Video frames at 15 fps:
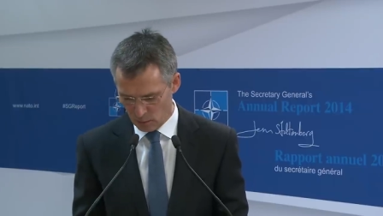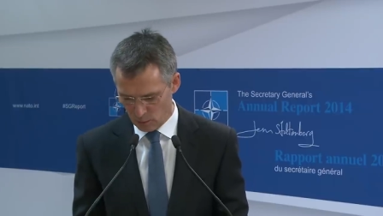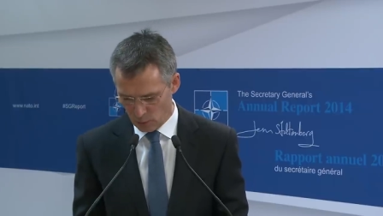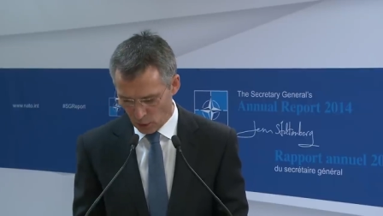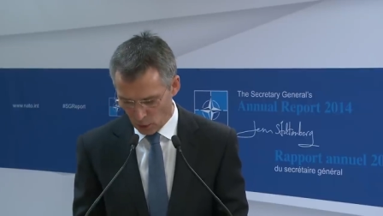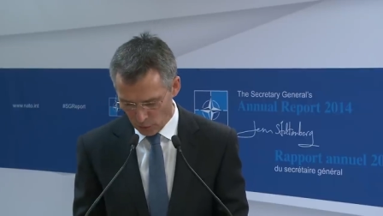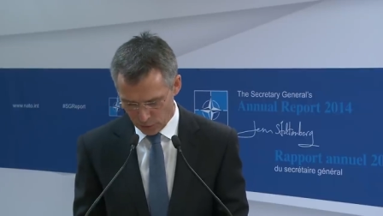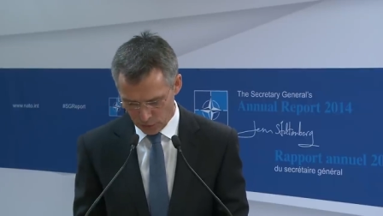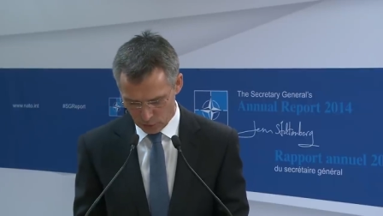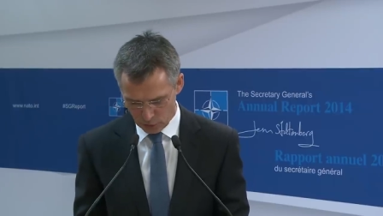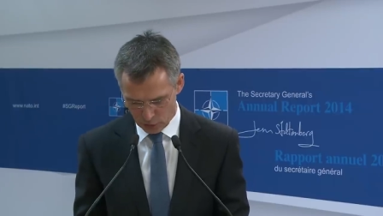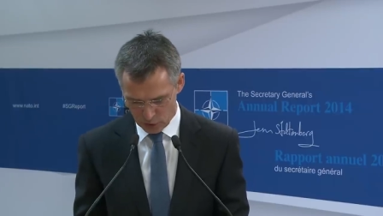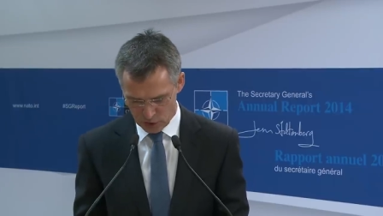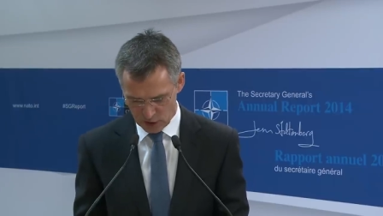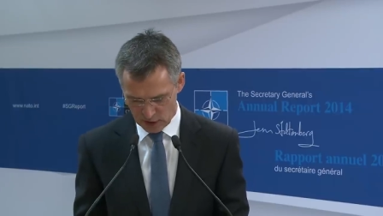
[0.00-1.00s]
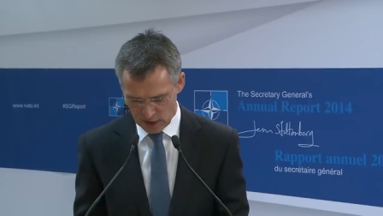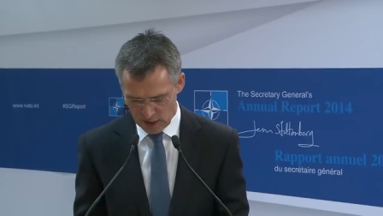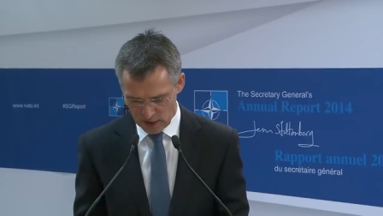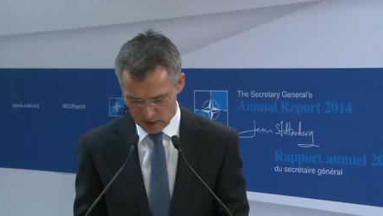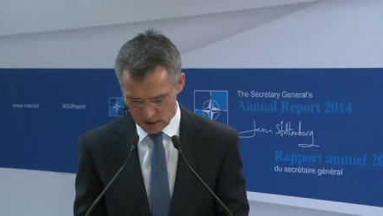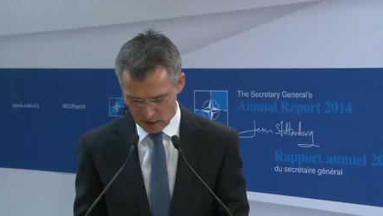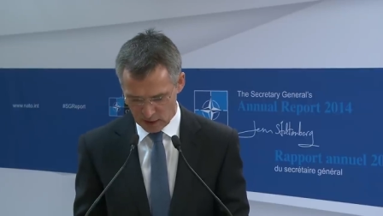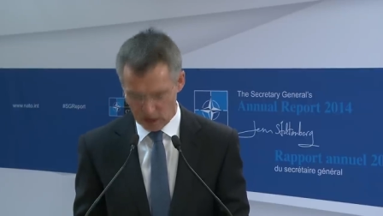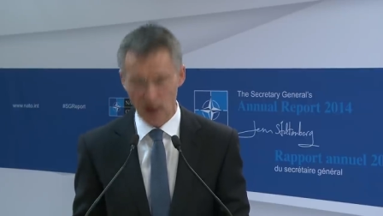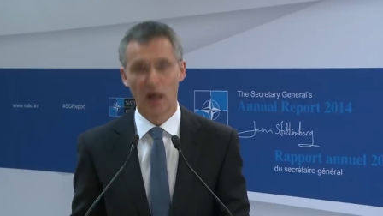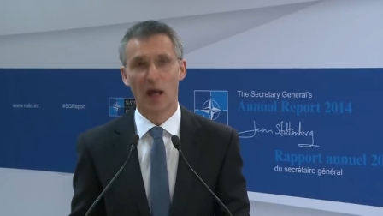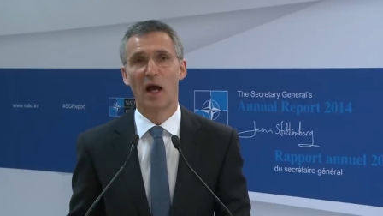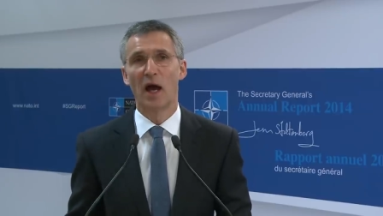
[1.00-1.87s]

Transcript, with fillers: both across the Atlantic